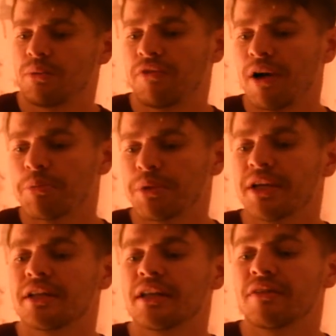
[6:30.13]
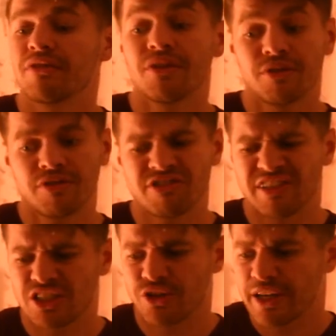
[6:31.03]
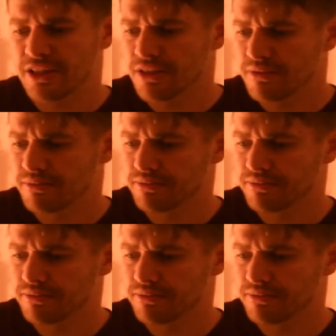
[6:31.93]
without being in the refrigerator?